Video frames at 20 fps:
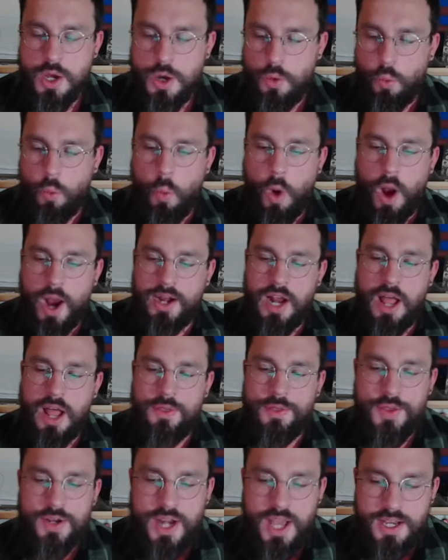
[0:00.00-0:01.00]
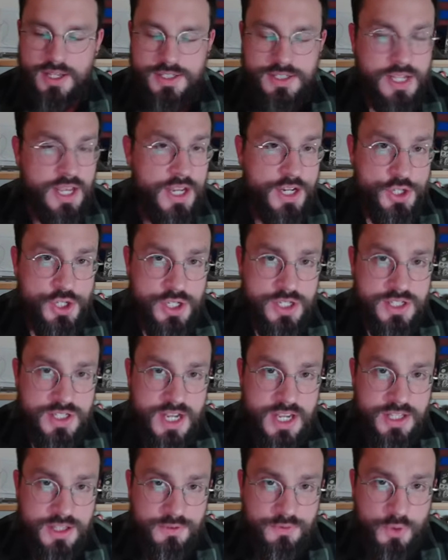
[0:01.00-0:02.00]
Why not the next day just
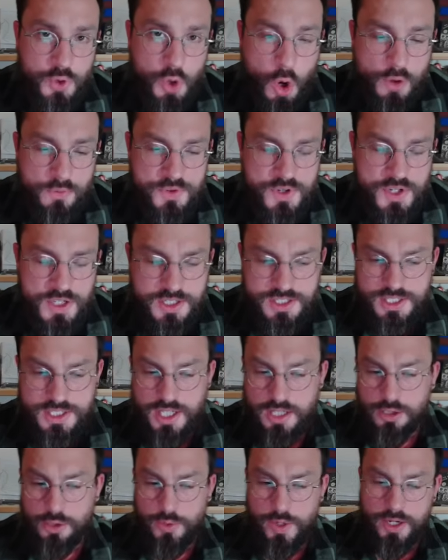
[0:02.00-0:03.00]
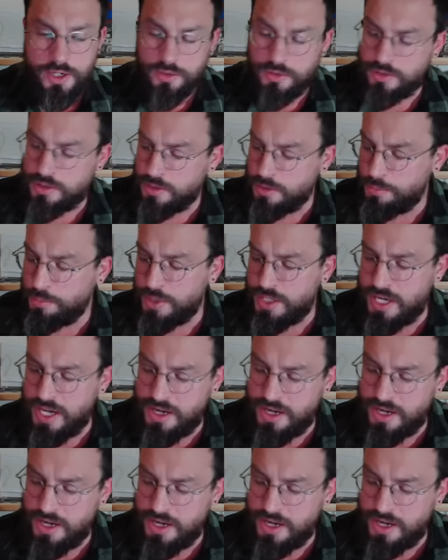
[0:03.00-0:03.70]
take the foot off the accelerator a little bit?